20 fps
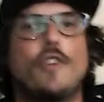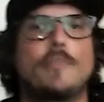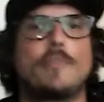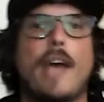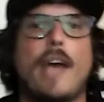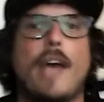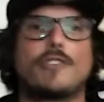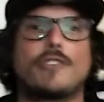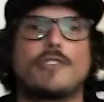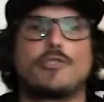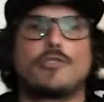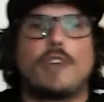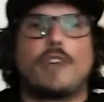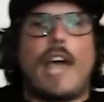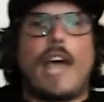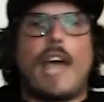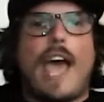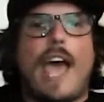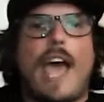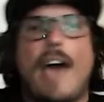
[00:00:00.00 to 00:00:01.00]
Master Sword I
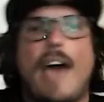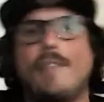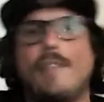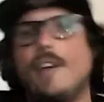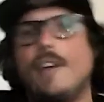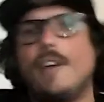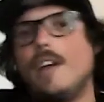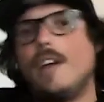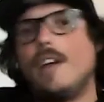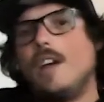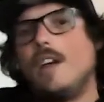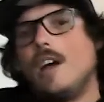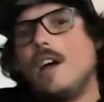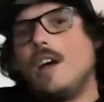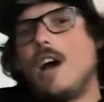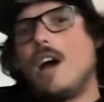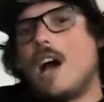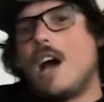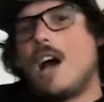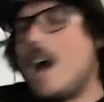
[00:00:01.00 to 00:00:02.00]
have.
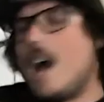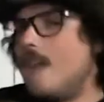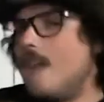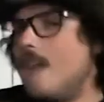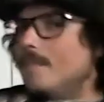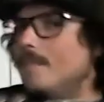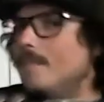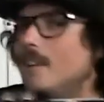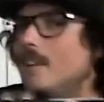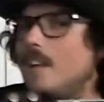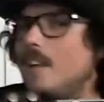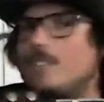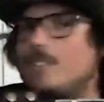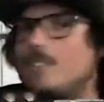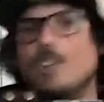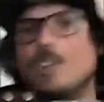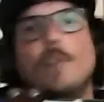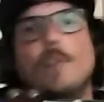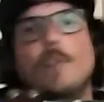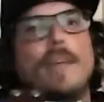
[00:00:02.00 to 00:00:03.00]
It's a
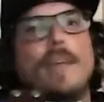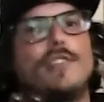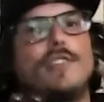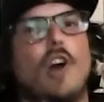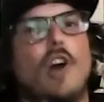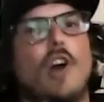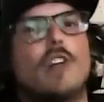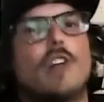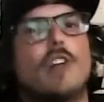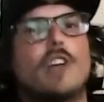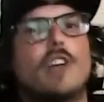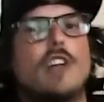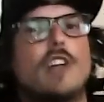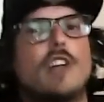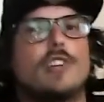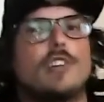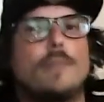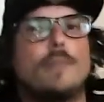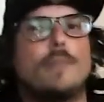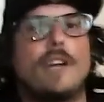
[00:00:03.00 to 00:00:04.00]
little bit dull
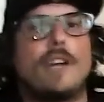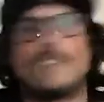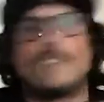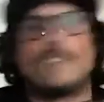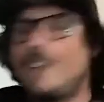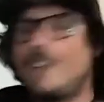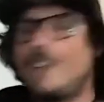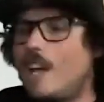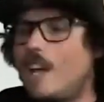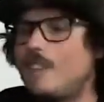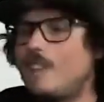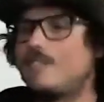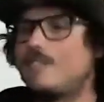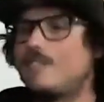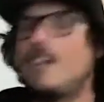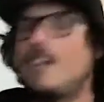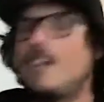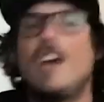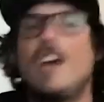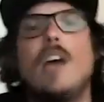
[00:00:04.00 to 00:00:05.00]
colored, but it's
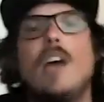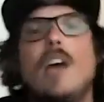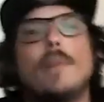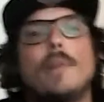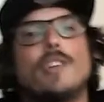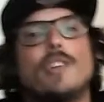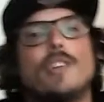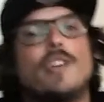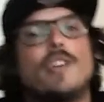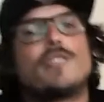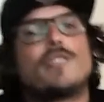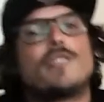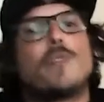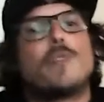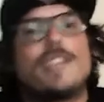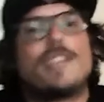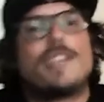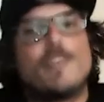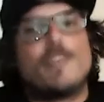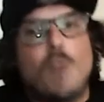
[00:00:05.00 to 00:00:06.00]
nice. But there is a
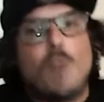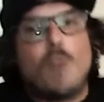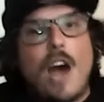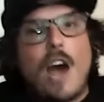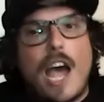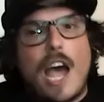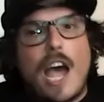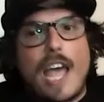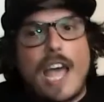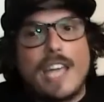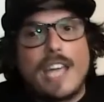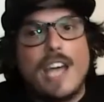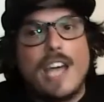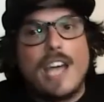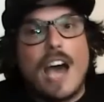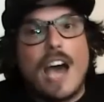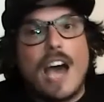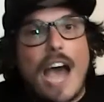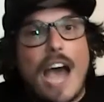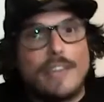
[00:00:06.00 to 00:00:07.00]
reason why
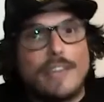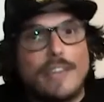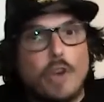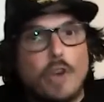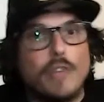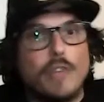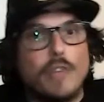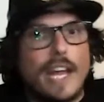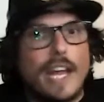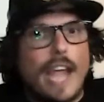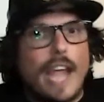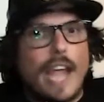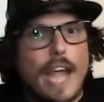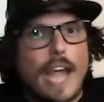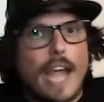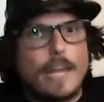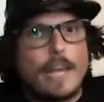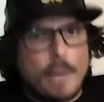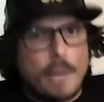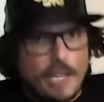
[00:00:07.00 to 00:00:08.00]
I don't let
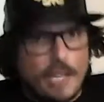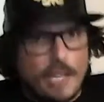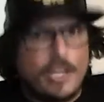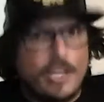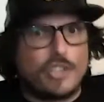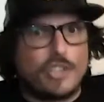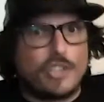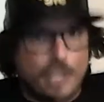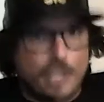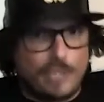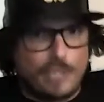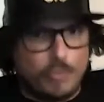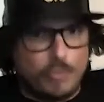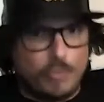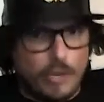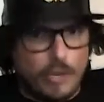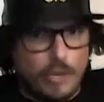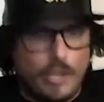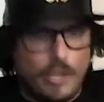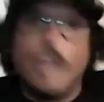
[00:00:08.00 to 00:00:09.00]
anybody touch this
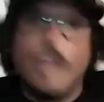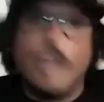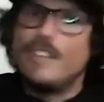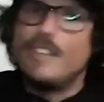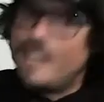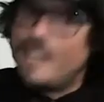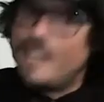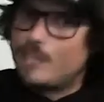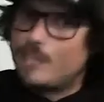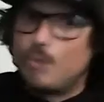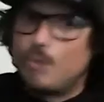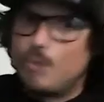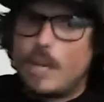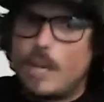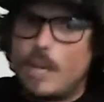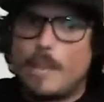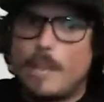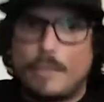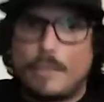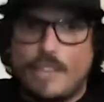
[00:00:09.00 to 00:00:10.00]
one. This one
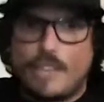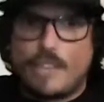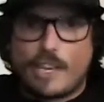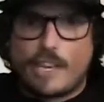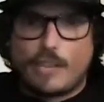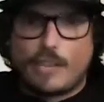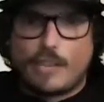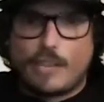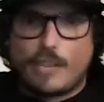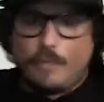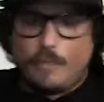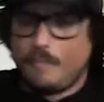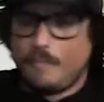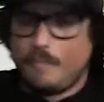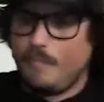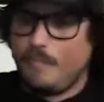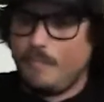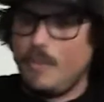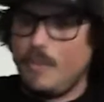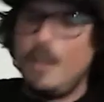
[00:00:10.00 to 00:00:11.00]
in particular.
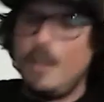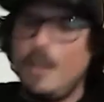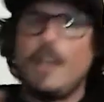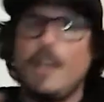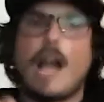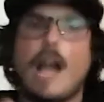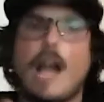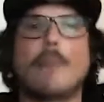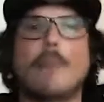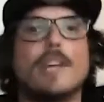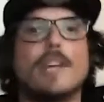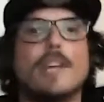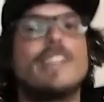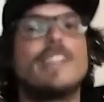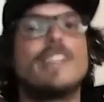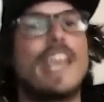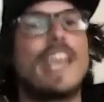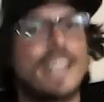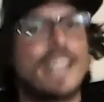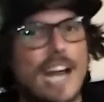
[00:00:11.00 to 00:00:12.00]
I'm going to
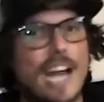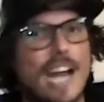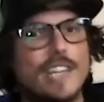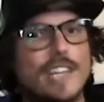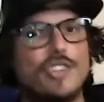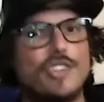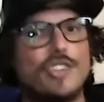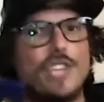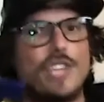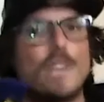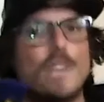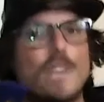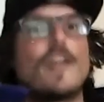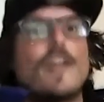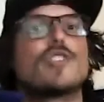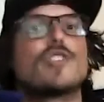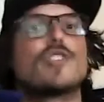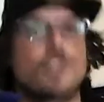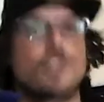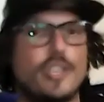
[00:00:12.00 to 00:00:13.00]
take it out of the sheath and
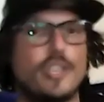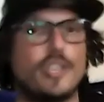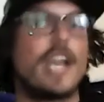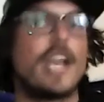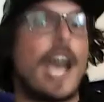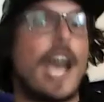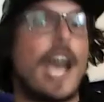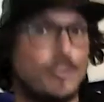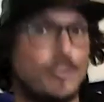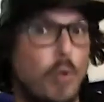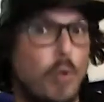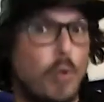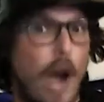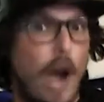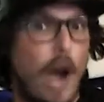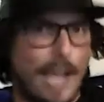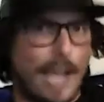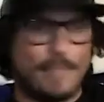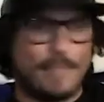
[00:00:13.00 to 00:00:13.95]
show you guys why.